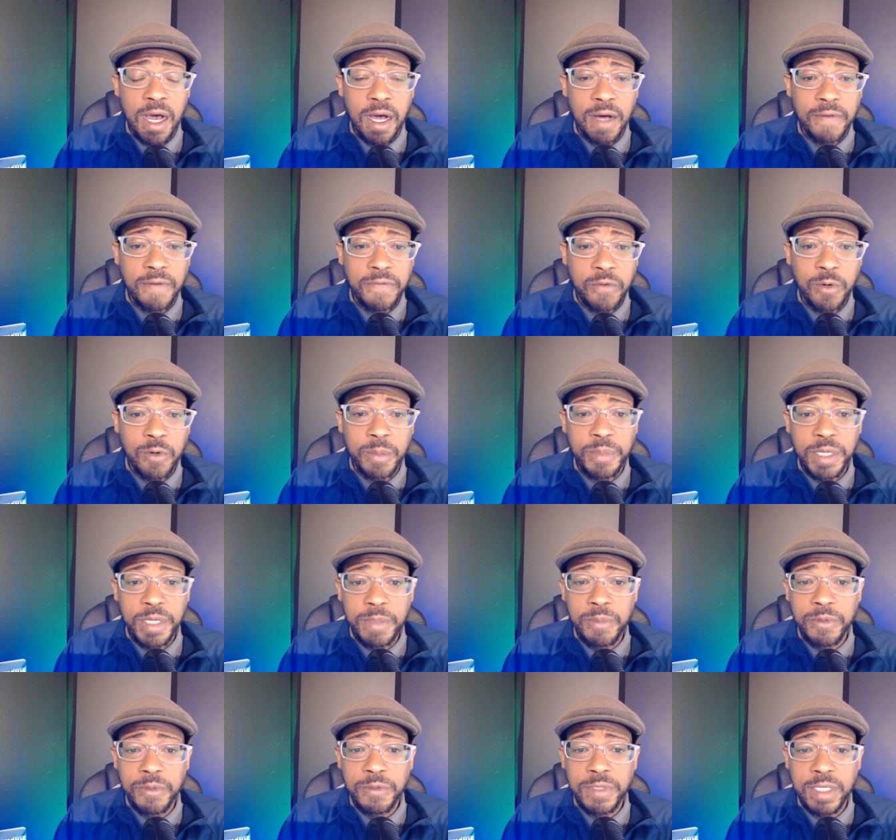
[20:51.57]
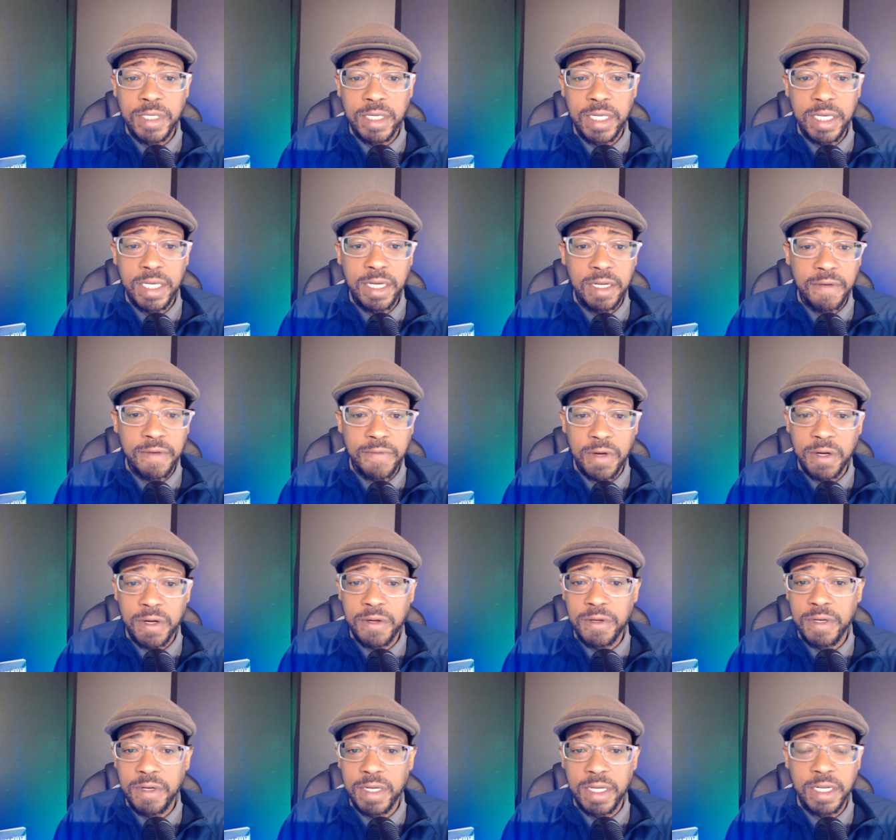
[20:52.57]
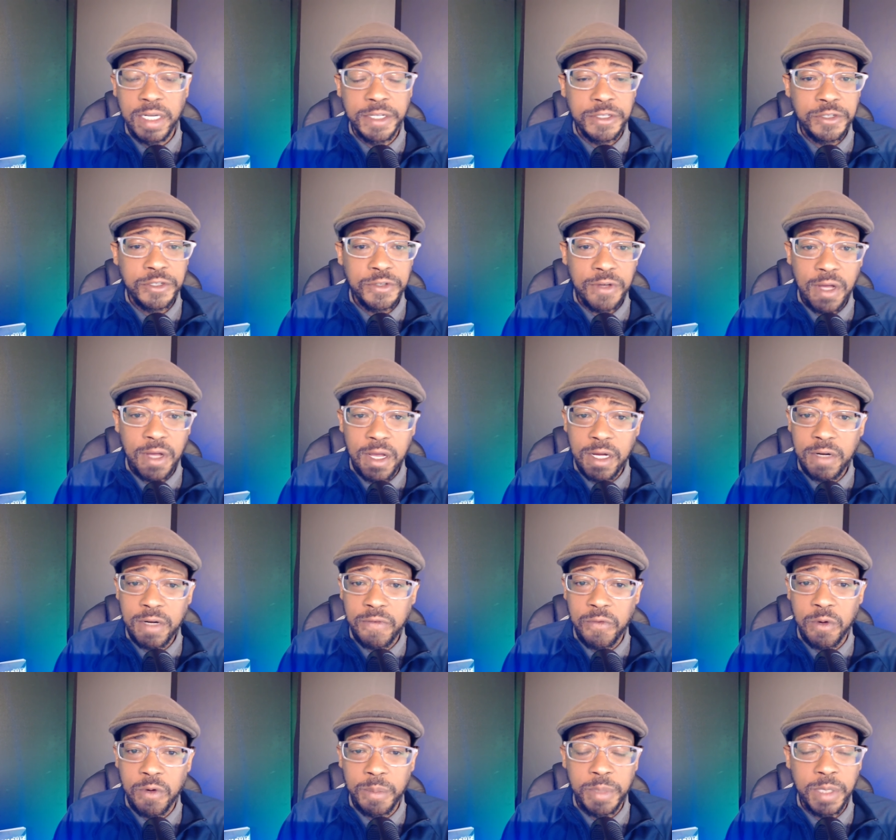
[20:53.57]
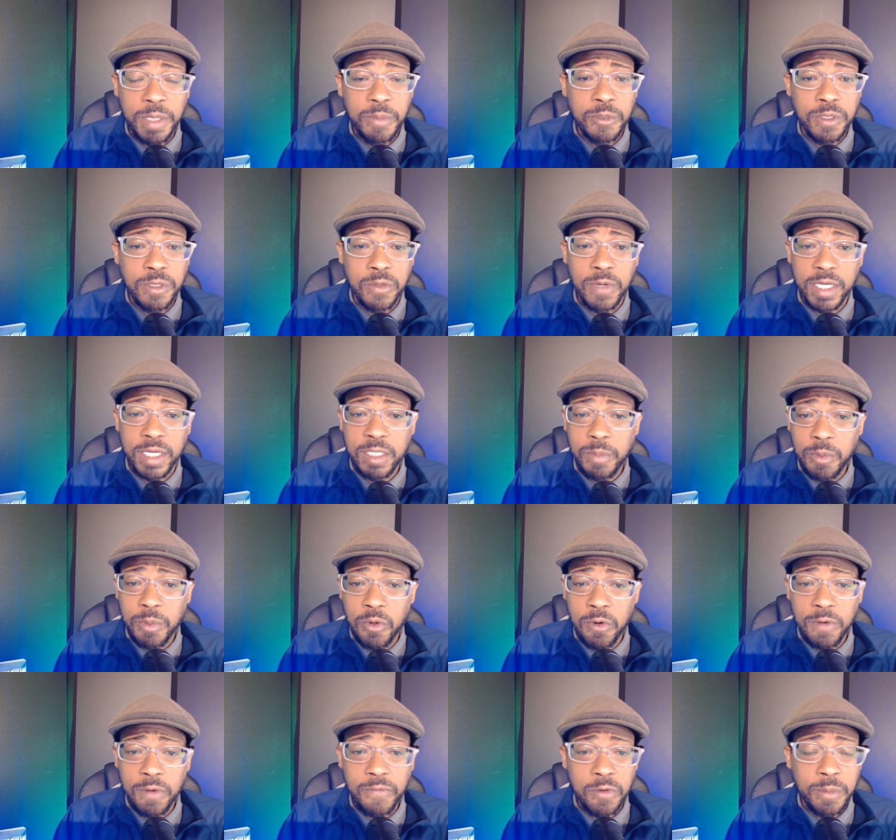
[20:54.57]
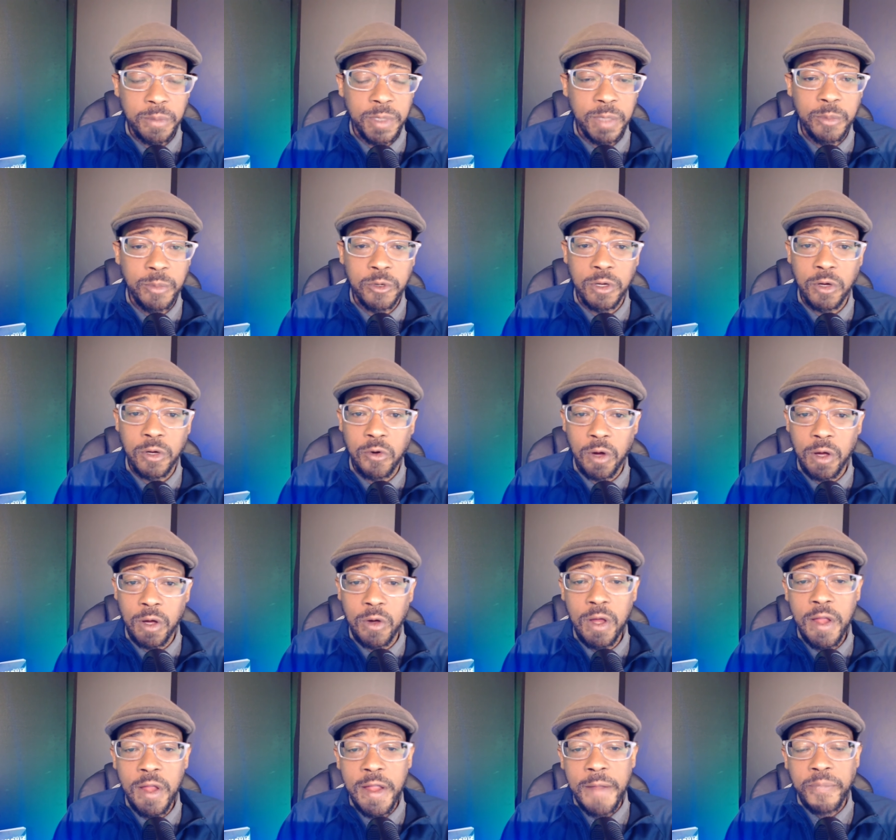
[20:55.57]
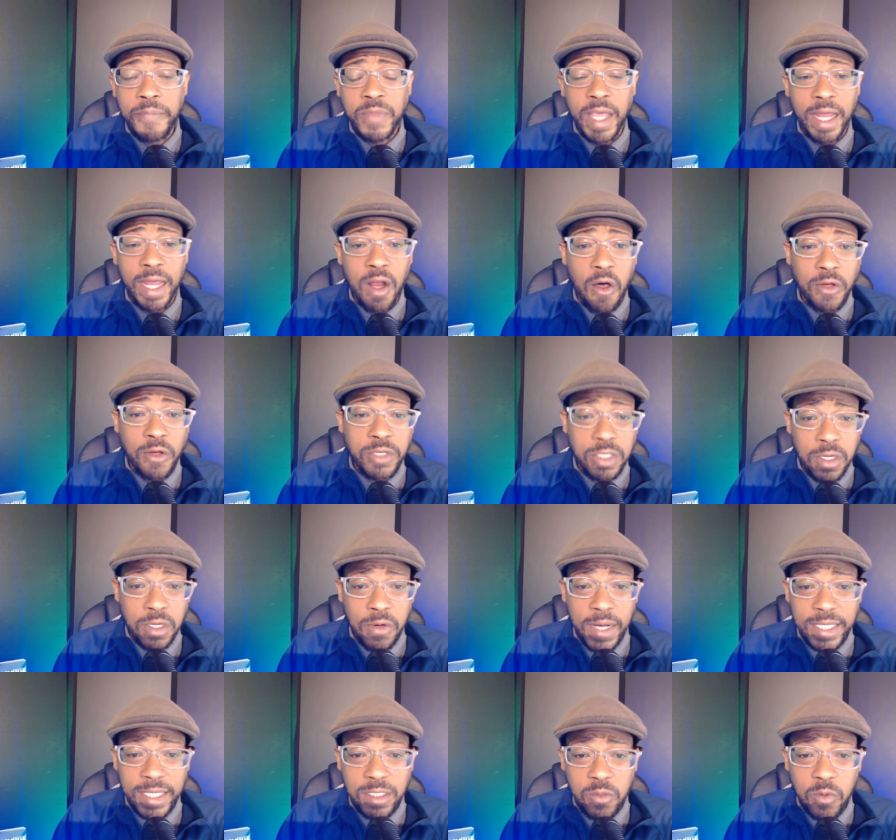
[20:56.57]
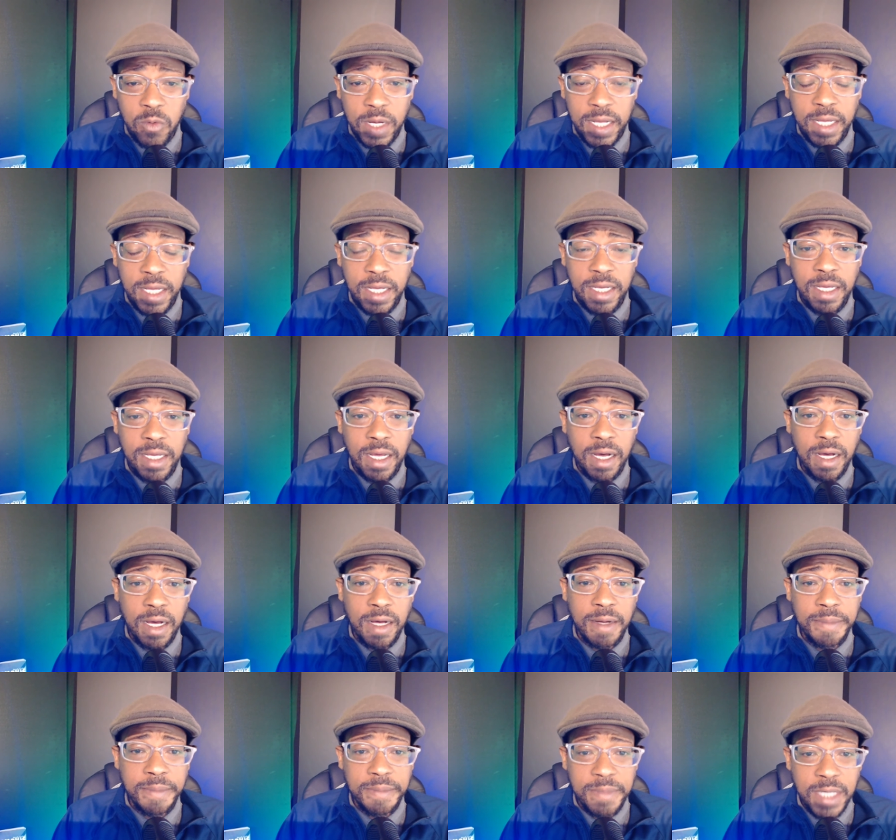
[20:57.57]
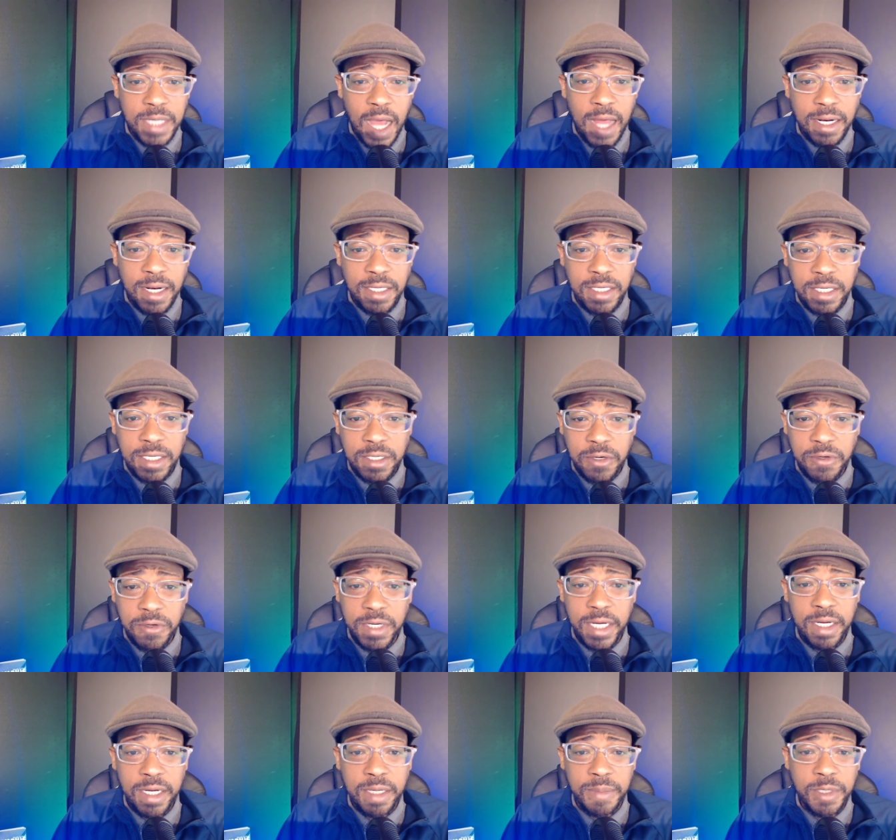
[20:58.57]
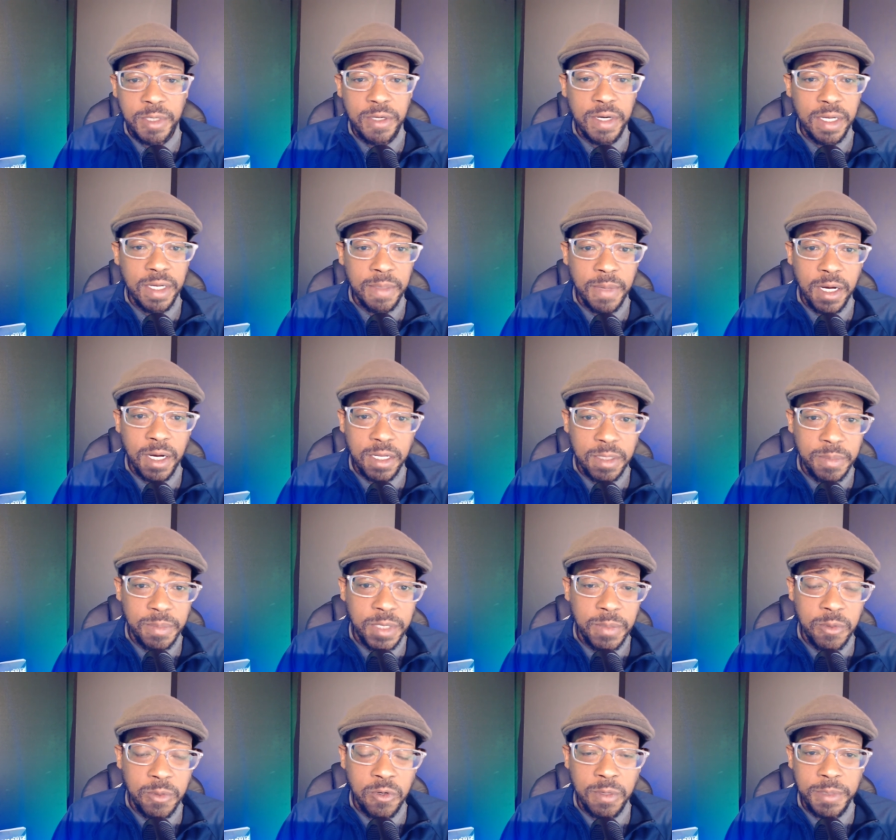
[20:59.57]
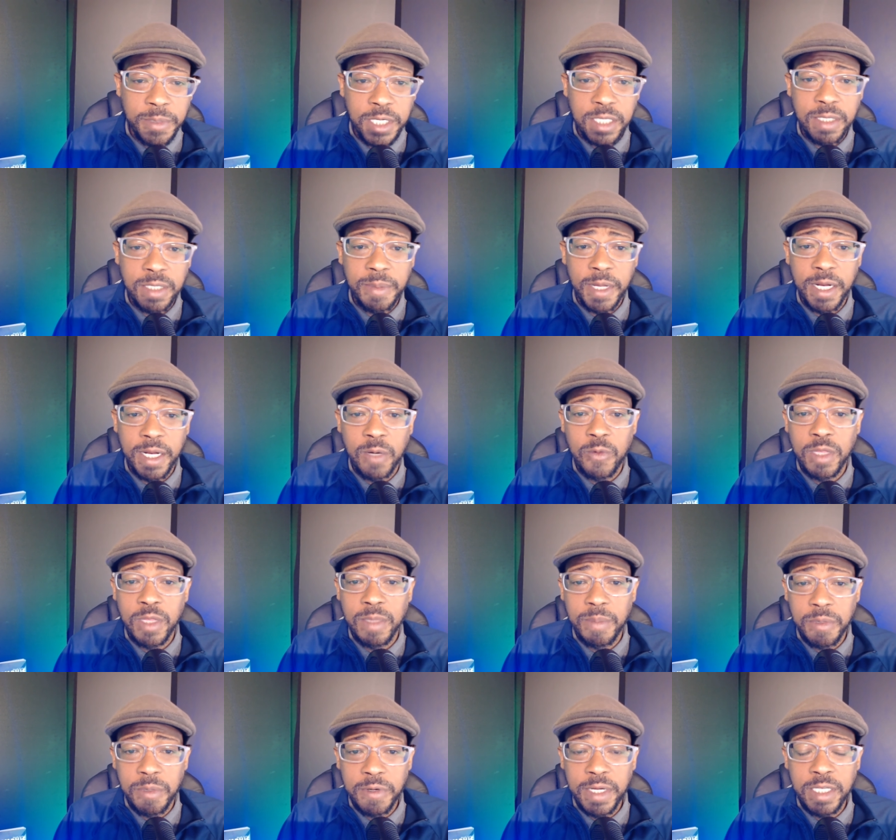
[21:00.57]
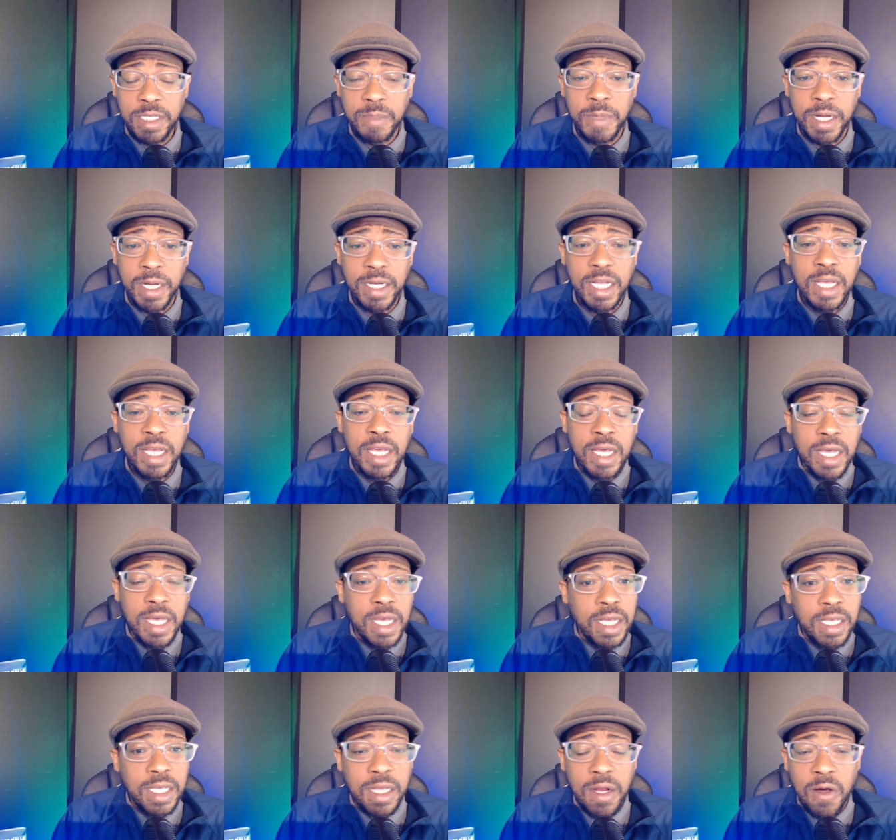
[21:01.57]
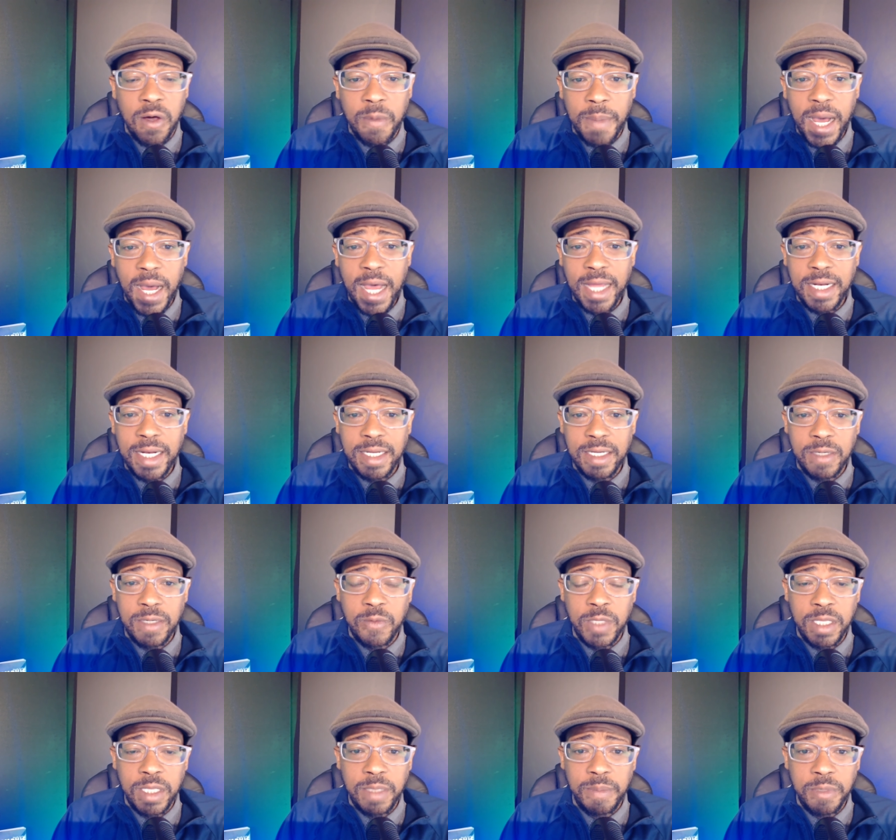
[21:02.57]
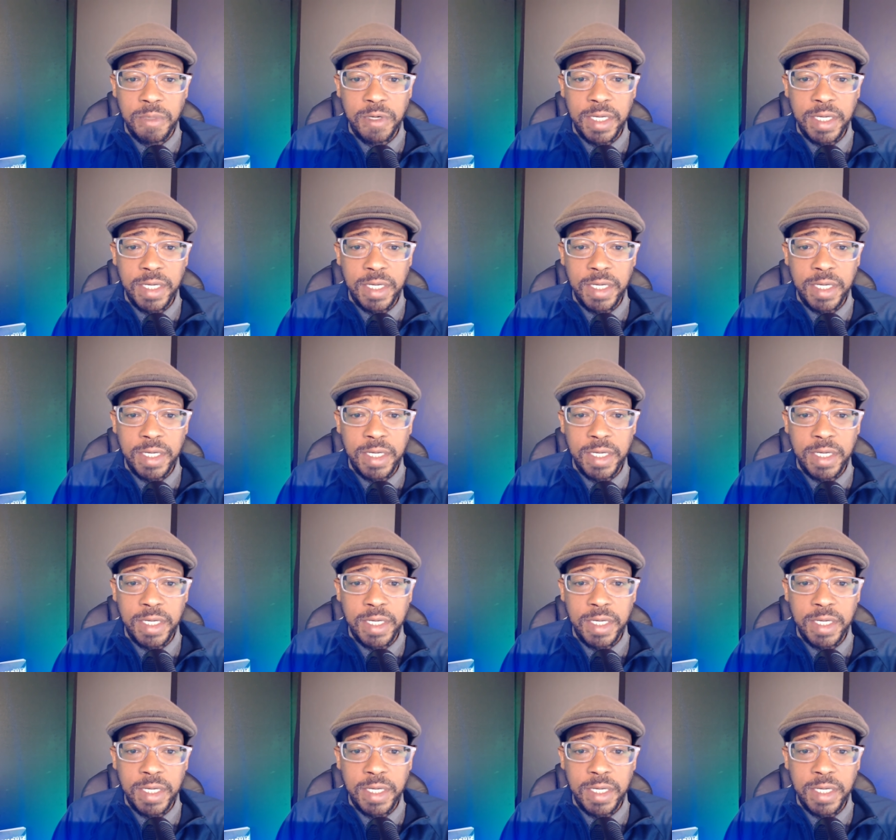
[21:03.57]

uh, for people to deconvert, deconstruct, for people to explore, for people to grow, and also as a way um, not to just create community among the people who are participating with the bridge, but you know, my idea with the